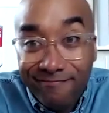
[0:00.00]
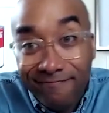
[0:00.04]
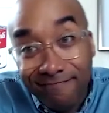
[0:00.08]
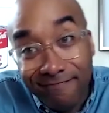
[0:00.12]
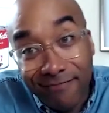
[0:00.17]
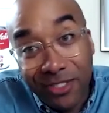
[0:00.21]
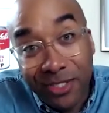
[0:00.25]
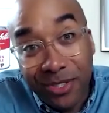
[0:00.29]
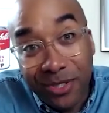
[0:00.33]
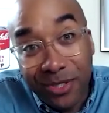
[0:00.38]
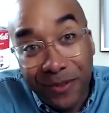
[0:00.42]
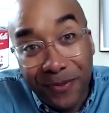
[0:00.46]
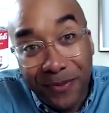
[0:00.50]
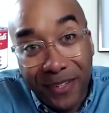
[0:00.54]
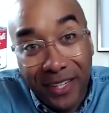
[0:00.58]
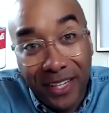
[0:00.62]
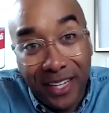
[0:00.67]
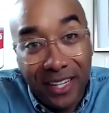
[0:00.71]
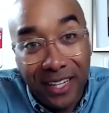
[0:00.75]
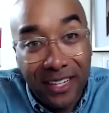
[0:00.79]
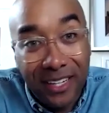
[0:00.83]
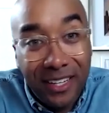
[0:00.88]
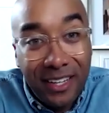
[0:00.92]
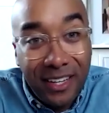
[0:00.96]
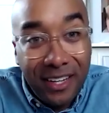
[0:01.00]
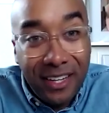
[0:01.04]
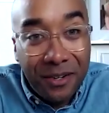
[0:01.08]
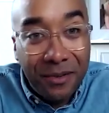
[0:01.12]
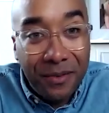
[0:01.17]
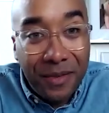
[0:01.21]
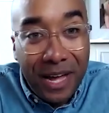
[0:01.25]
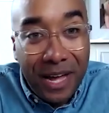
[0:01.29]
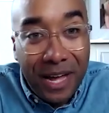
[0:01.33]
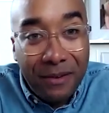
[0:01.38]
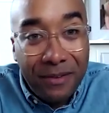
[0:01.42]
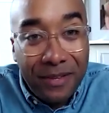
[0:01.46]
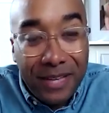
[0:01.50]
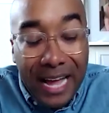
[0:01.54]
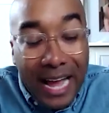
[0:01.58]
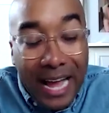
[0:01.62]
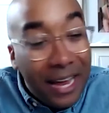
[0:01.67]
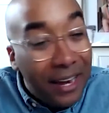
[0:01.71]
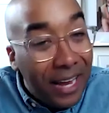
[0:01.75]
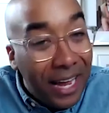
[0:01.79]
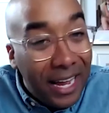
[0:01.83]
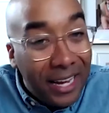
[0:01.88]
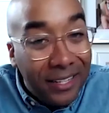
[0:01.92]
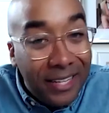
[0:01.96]
Truthfully, I
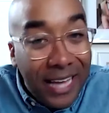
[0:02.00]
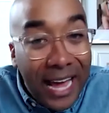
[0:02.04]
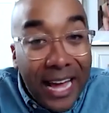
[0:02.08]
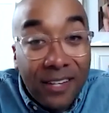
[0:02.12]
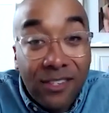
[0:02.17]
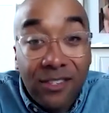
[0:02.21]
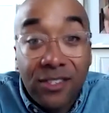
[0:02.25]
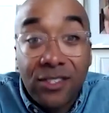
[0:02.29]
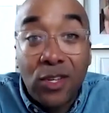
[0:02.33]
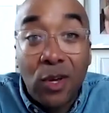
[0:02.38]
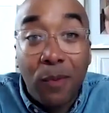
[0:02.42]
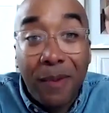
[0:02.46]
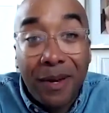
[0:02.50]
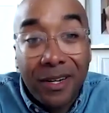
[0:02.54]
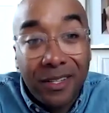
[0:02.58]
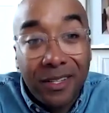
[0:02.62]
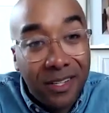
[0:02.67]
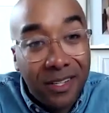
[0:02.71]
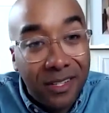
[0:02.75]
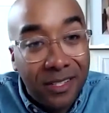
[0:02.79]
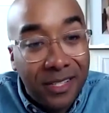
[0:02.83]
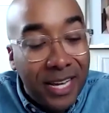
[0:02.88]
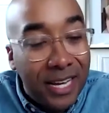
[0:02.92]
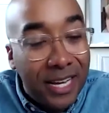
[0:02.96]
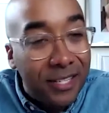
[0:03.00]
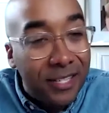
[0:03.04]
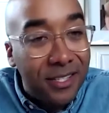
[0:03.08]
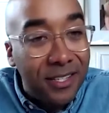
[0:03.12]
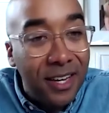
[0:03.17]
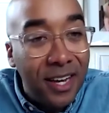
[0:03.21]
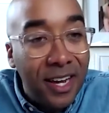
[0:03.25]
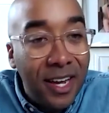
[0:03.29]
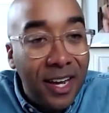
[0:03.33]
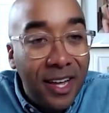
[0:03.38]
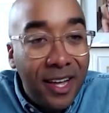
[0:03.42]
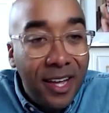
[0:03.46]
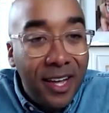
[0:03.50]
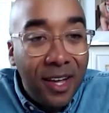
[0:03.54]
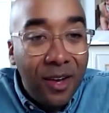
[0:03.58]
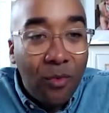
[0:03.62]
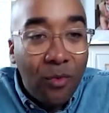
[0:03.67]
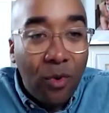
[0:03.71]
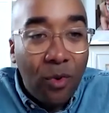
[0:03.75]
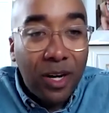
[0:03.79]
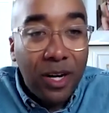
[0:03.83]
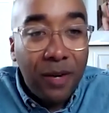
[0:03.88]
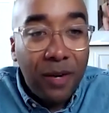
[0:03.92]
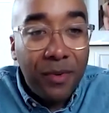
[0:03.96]
had so much success
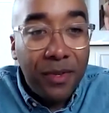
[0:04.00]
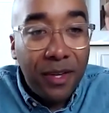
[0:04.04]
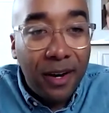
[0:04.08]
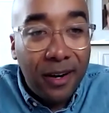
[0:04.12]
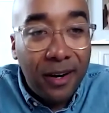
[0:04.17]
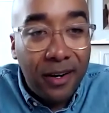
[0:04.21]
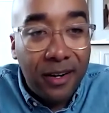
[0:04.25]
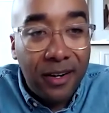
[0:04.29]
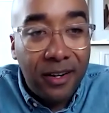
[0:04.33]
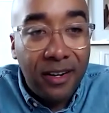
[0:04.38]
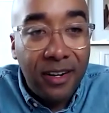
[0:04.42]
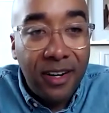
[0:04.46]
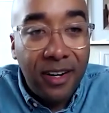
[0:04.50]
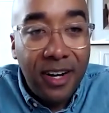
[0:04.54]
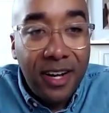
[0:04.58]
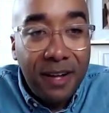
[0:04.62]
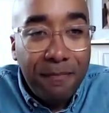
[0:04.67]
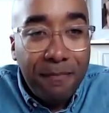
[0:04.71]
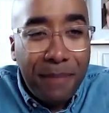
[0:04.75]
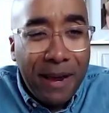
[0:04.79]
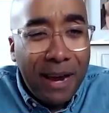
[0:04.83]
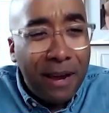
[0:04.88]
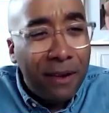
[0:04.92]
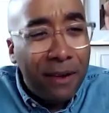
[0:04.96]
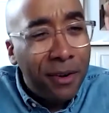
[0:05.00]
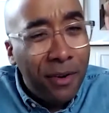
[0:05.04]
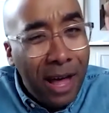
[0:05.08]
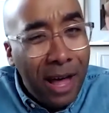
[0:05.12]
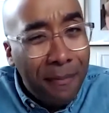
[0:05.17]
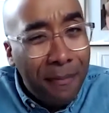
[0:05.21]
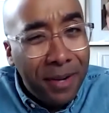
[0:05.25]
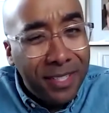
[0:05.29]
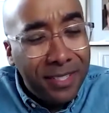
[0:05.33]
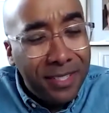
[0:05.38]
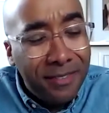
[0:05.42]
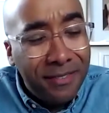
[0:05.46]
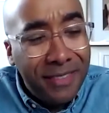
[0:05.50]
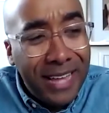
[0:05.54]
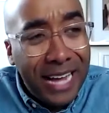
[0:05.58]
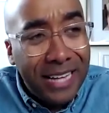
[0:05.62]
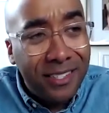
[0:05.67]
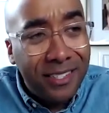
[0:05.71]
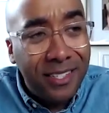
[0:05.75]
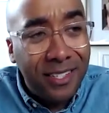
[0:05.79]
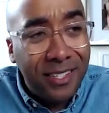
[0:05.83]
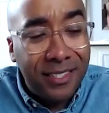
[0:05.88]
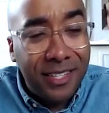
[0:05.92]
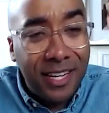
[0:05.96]
working with her, but I don't know how much of that
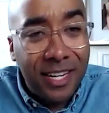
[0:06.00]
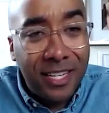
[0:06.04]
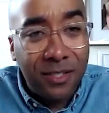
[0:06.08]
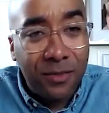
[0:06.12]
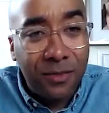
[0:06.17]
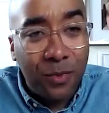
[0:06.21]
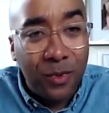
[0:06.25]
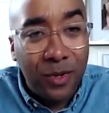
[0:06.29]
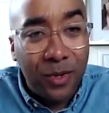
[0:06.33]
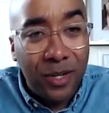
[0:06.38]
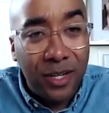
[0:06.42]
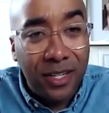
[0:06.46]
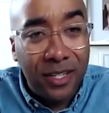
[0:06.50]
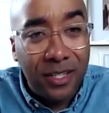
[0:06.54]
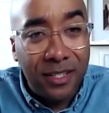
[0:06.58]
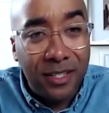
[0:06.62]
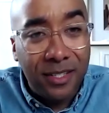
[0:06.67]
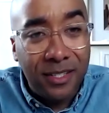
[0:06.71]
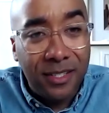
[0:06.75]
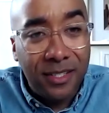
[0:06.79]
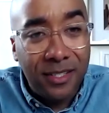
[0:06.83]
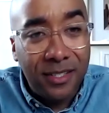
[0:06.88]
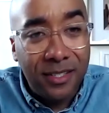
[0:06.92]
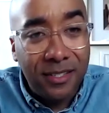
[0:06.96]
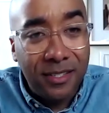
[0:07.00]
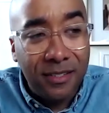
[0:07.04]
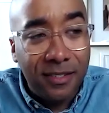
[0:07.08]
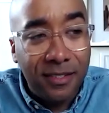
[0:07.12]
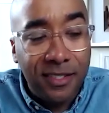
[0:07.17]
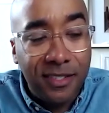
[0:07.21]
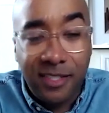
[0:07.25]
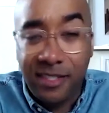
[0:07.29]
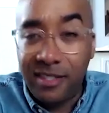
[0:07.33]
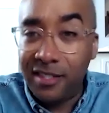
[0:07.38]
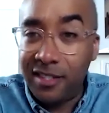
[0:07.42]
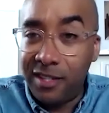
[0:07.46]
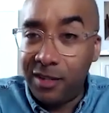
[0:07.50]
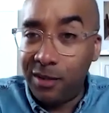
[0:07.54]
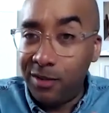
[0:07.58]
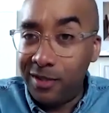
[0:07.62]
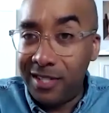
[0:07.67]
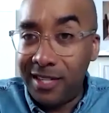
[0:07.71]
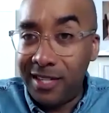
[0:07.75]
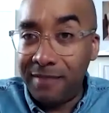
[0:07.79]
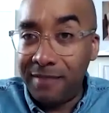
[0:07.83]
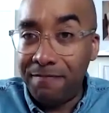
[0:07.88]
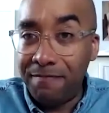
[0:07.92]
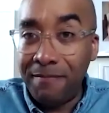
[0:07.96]
success was due
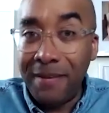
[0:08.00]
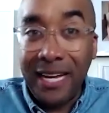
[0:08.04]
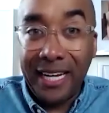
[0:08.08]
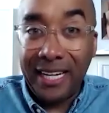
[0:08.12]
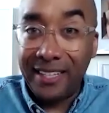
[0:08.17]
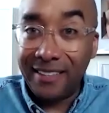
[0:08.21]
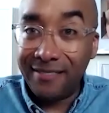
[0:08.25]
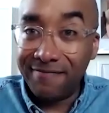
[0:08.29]
to me.